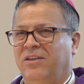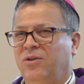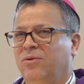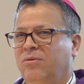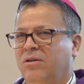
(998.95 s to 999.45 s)

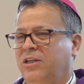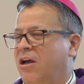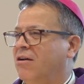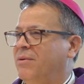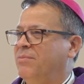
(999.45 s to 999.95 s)
you
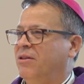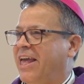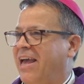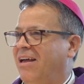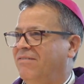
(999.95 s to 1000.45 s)
young people
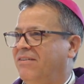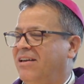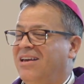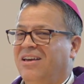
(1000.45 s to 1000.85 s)
have,